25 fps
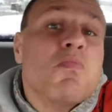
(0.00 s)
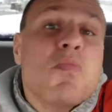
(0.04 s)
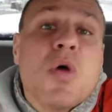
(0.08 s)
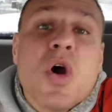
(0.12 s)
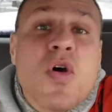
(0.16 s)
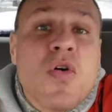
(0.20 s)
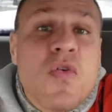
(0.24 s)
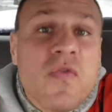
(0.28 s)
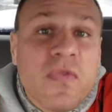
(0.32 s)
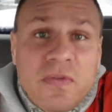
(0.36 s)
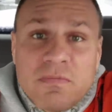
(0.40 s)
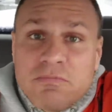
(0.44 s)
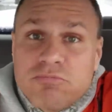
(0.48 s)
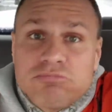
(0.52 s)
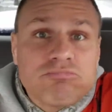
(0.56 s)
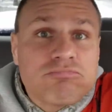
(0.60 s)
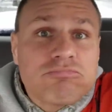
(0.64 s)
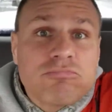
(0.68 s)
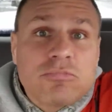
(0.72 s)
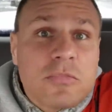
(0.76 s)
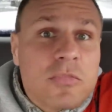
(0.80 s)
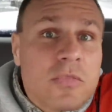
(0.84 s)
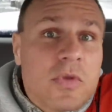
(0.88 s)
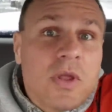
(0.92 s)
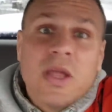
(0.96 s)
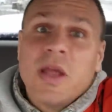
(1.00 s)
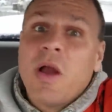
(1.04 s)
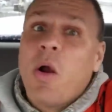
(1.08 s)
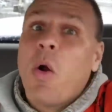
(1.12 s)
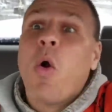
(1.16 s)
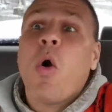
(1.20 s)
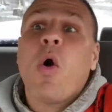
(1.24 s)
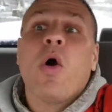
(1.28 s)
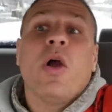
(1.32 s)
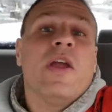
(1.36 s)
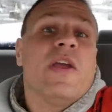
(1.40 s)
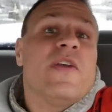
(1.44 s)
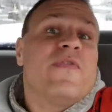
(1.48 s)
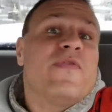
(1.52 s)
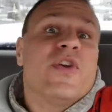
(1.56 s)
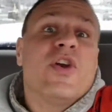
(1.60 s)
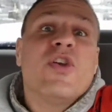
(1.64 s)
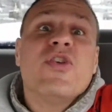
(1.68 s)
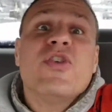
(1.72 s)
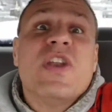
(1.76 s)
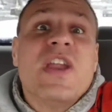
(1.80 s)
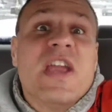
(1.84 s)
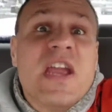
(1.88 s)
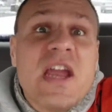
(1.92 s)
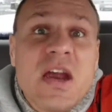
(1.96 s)
move, or if
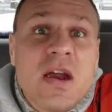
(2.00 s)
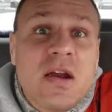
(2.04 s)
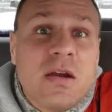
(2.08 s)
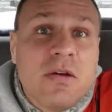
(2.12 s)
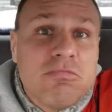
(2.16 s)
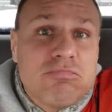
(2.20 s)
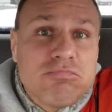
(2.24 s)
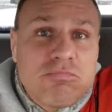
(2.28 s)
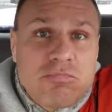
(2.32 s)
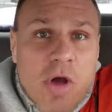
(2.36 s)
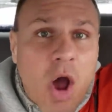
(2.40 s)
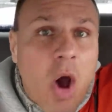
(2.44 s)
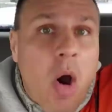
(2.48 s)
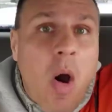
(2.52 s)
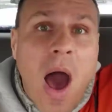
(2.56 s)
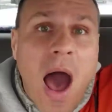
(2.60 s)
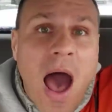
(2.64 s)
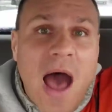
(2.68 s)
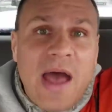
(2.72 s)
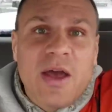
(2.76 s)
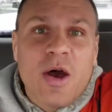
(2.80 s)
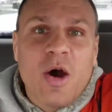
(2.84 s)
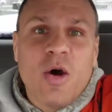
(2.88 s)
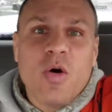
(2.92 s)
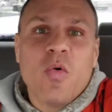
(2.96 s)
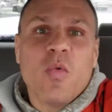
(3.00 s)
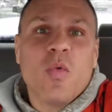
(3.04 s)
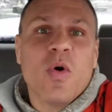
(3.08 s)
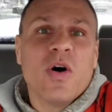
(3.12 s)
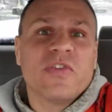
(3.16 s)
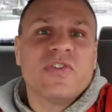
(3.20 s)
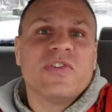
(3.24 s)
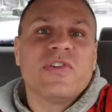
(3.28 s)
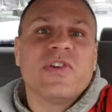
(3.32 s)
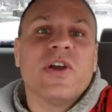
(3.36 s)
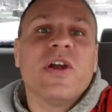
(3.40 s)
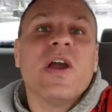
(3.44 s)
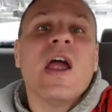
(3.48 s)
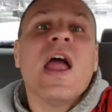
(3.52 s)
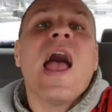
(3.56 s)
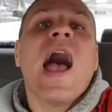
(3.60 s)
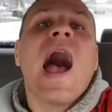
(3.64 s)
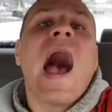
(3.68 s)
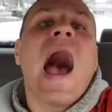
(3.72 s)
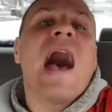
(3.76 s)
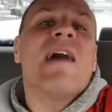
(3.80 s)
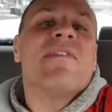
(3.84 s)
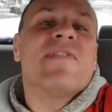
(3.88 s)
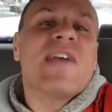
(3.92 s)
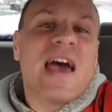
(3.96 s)
you're near Ohio, Wooster,
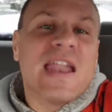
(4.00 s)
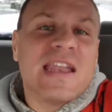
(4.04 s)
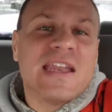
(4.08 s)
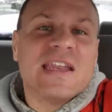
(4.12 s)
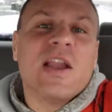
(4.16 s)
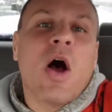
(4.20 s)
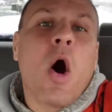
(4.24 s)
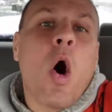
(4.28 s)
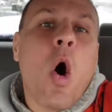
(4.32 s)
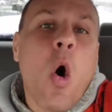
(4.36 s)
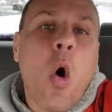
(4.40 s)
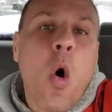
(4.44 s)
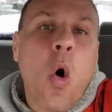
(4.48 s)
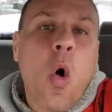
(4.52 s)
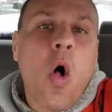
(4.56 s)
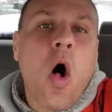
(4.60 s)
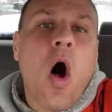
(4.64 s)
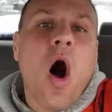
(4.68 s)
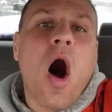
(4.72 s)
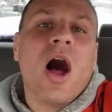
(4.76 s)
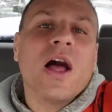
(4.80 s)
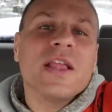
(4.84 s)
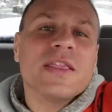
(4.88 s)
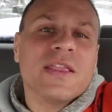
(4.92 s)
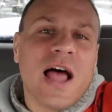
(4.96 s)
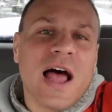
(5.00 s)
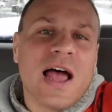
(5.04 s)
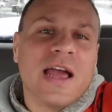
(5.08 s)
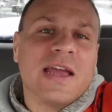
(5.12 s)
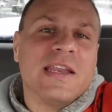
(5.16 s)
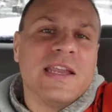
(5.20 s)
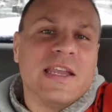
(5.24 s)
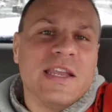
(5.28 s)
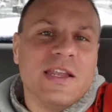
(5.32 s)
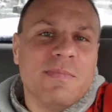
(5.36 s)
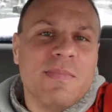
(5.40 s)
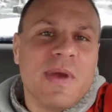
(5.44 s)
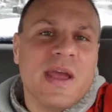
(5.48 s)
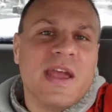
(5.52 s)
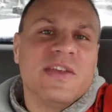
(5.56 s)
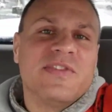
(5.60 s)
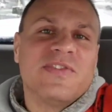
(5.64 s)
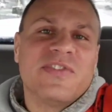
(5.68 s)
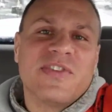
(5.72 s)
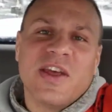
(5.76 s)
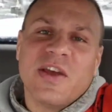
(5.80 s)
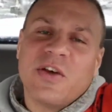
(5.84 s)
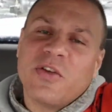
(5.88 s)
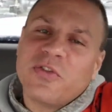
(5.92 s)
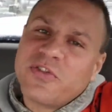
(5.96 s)
I've got a whole online eBay
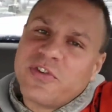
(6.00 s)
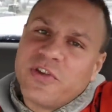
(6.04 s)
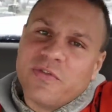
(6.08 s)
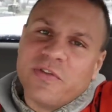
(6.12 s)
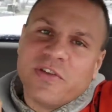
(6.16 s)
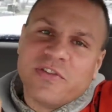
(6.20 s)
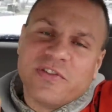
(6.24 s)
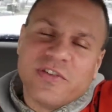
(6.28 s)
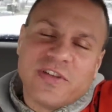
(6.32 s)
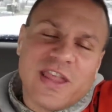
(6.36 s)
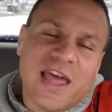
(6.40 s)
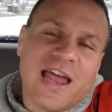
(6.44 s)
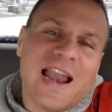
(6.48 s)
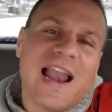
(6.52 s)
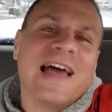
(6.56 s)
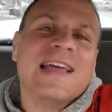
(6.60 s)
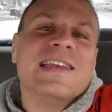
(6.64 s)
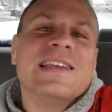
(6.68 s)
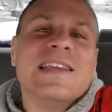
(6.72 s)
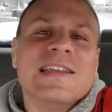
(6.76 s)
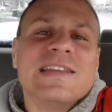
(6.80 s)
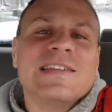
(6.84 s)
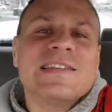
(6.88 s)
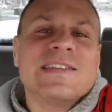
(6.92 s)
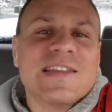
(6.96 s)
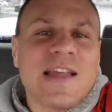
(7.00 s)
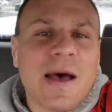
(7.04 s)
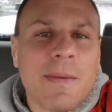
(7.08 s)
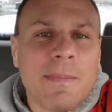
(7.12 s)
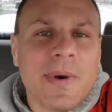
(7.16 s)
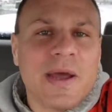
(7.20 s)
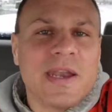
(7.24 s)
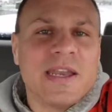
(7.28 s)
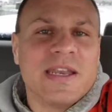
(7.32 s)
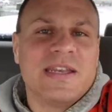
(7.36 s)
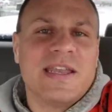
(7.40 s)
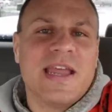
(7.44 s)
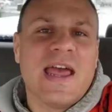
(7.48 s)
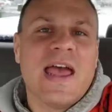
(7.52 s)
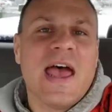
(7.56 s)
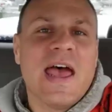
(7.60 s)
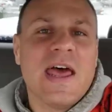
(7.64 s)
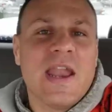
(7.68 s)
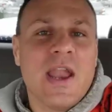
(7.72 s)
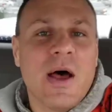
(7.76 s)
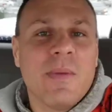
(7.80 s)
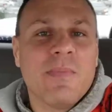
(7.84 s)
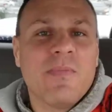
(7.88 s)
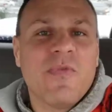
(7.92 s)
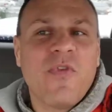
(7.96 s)
sales division that I need somebody to
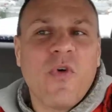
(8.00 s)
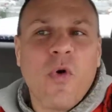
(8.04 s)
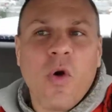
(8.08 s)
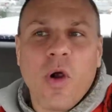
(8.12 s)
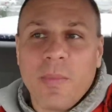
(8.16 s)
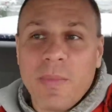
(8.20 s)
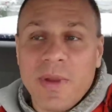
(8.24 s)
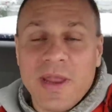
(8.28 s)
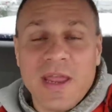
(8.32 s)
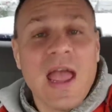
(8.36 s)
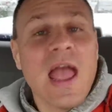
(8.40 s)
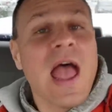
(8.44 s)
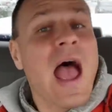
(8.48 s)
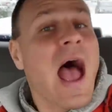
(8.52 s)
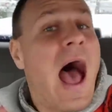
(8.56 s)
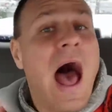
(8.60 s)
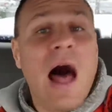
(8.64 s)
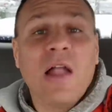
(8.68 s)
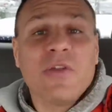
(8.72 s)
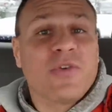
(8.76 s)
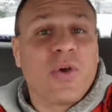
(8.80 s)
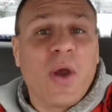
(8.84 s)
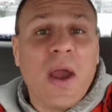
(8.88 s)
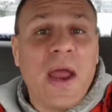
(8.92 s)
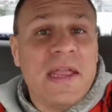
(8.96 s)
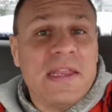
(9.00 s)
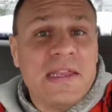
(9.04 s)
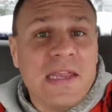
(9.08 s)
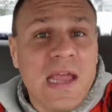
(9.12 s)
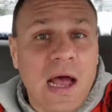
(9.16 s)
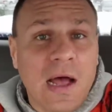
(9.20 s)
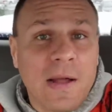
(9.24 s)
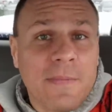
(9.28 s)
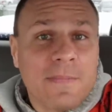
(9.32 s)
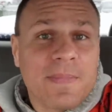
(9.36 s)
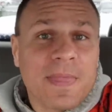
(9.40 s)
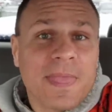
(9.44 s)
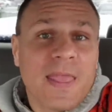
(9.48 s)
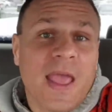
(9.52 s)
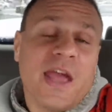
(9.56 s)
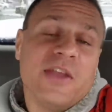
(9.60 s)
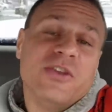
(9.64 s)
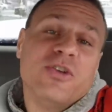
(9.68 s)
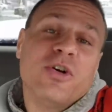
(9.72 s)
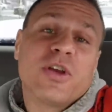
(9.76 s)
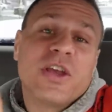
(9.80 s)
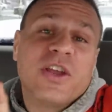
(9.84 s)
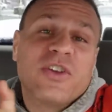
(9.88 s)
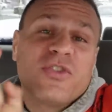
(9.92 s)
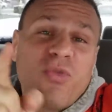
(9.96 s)
head up for me. I'll train you,
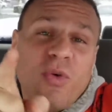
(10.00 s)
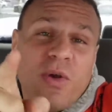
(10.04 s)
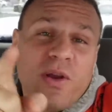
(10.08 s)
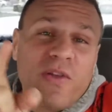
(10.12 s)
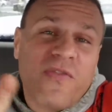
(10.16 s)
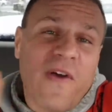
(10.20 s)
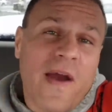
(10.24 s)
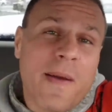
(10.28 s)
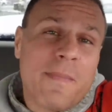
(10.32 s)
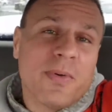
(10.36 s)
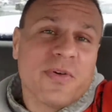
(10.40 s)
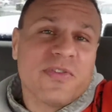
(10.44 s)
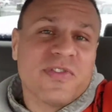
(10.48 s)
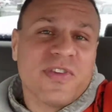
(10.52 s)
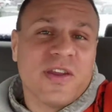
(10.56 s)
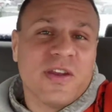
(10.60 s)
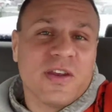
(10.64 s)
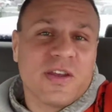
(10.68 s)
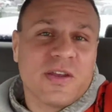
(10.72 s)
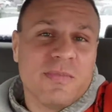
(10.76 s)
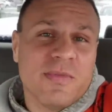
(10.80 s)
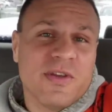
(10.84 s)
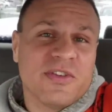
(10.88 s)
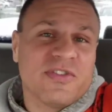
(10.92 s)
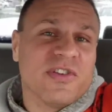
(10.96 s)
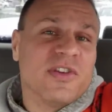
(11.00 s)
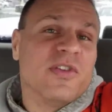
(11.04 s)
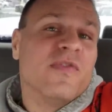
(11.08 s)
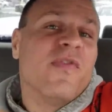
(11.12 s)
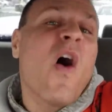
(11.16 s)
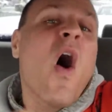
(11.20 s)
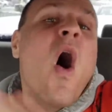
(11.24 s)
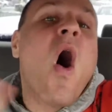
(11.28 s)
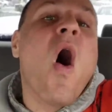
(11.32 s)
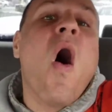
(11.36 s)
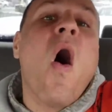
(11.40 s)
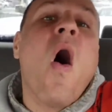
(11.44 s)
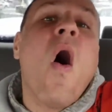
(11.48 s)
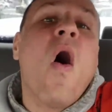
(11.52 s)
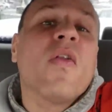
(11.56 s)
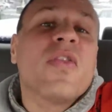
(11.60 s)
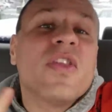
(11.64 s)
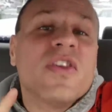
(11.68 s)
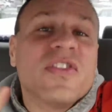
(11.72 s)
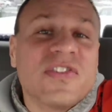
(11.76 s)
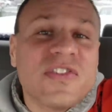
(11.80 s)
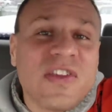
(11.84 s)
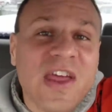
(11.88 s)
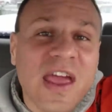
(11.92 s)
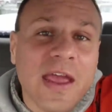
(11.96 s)
and you'll get twenty-five percent of commission of all
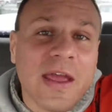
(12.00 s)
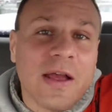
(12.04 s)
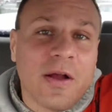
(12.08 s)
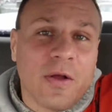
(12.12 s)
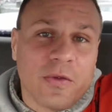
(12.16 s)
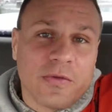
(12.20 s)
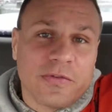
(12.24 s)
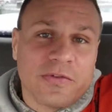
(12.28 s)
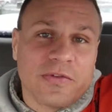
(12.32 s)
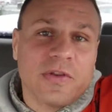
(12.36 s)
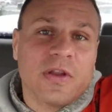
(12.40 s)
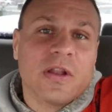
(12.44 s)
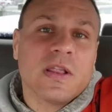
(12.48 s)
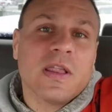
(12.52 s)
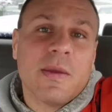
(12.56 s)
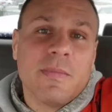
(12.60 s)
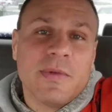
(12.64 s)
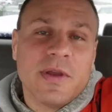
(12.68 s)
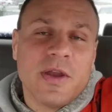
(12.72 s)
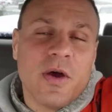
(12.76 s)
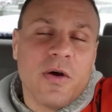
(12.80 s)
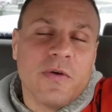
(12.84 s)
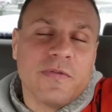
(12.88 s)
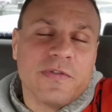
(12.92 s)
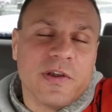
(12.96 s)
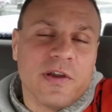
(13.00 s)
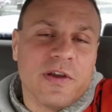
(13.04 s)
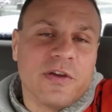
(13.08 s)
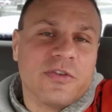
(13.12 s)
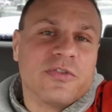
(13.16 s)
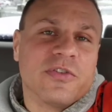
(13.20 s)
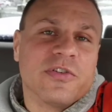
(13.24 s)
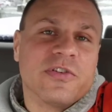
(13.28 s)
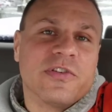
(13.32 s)
the sales. Let me know if you're